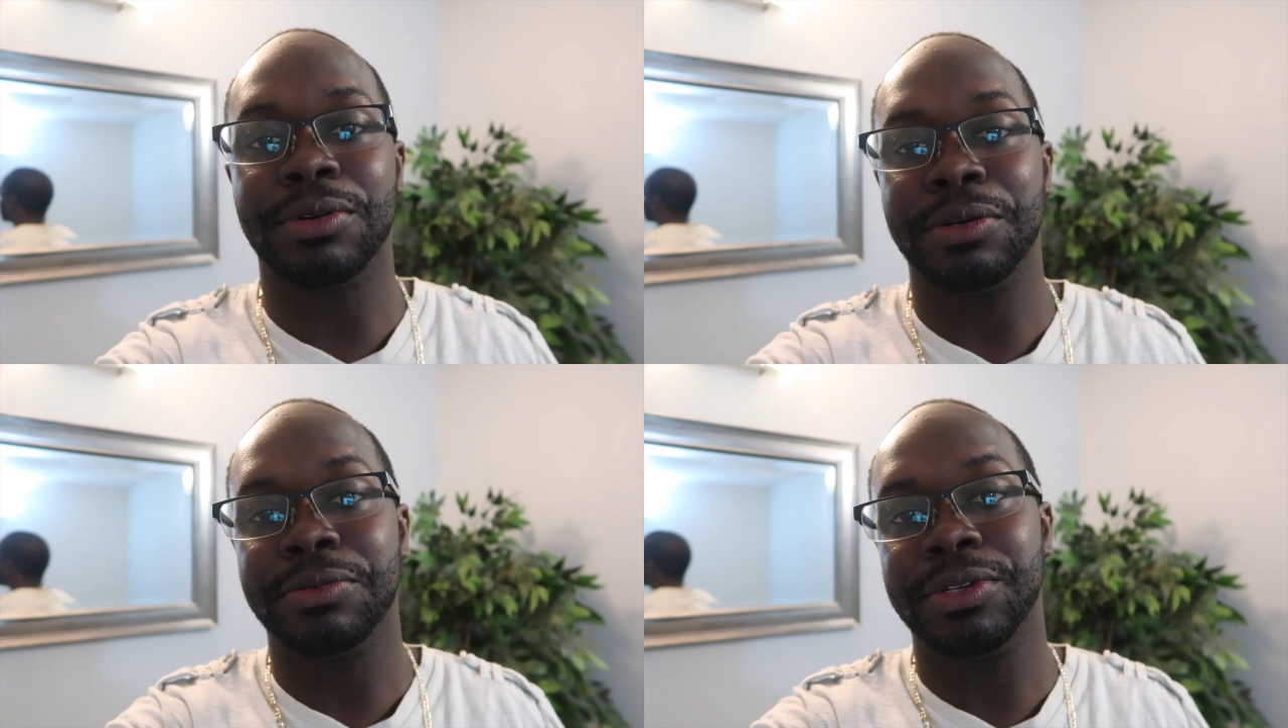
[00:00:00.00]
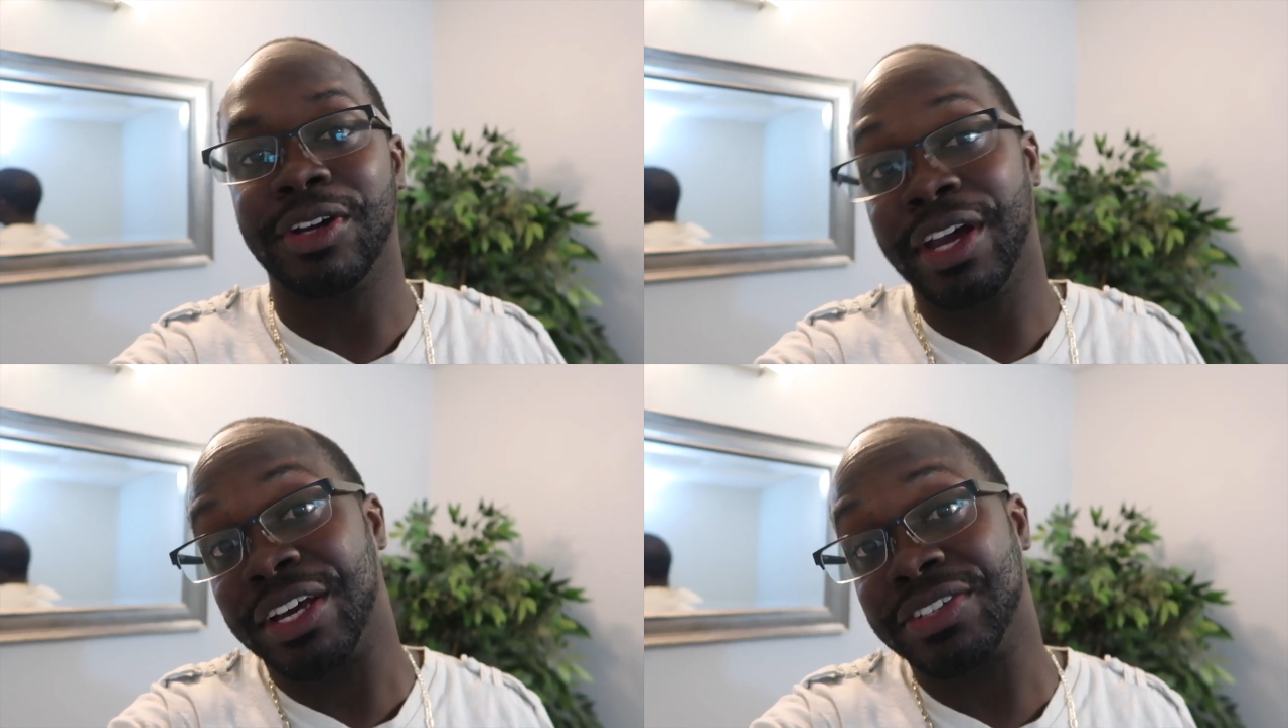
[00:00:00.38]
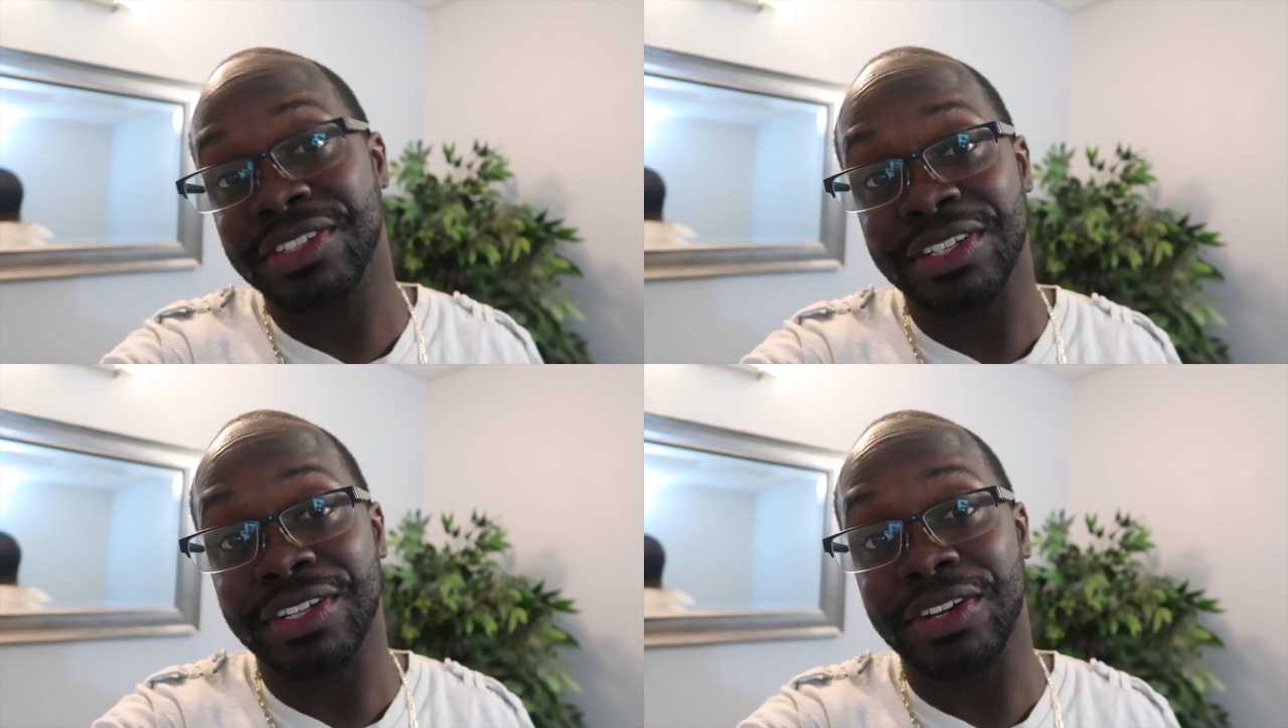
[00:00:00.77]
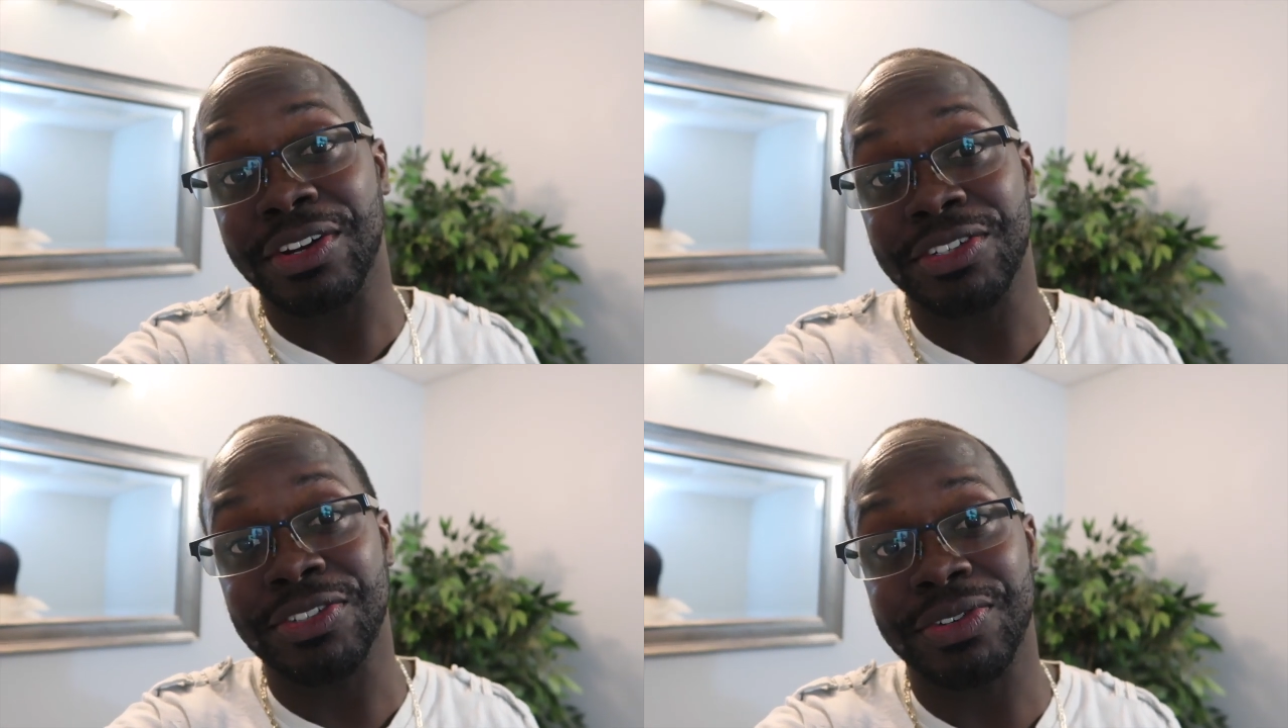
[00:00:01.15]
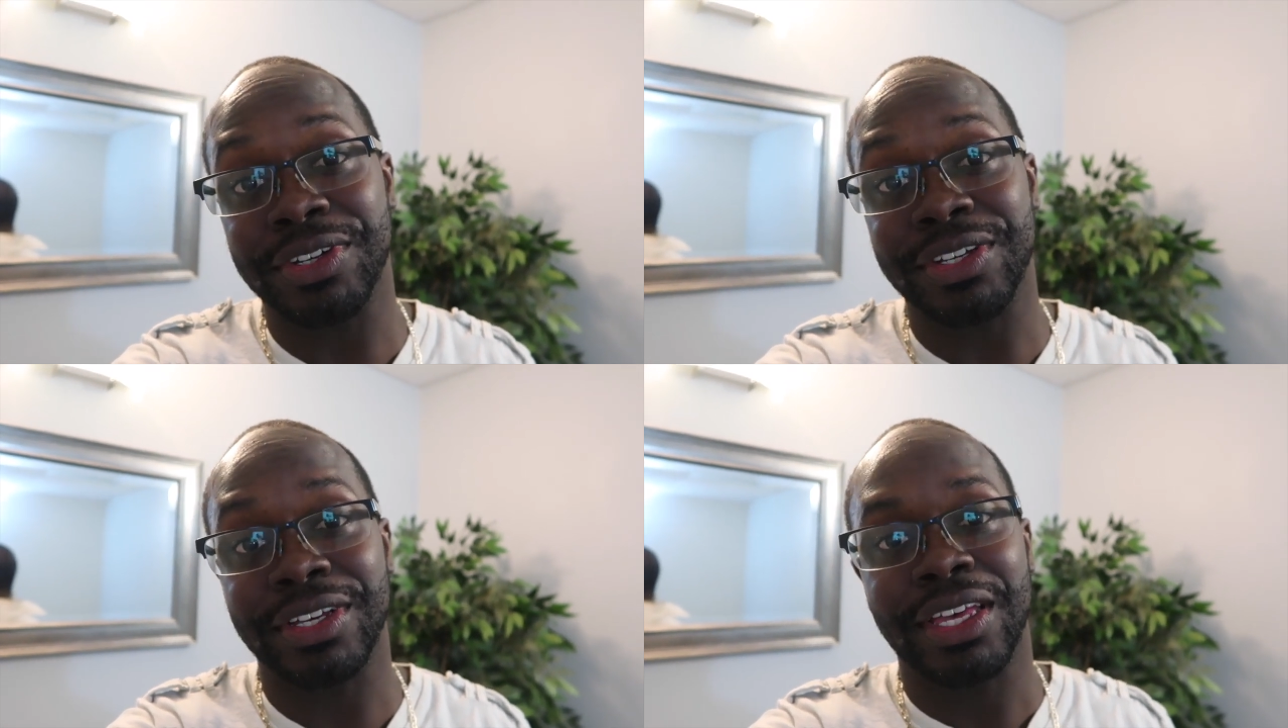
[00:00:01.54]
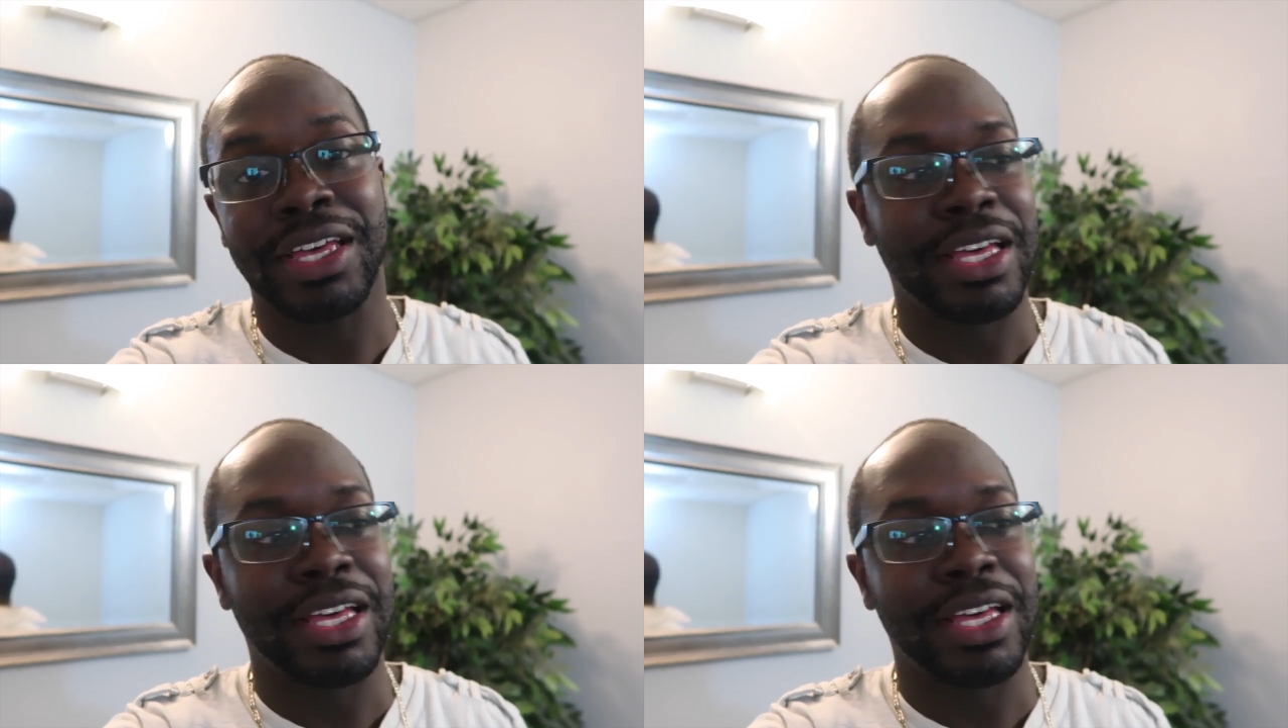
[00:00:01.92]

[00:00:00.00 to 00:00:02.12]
but we are actually in the nursery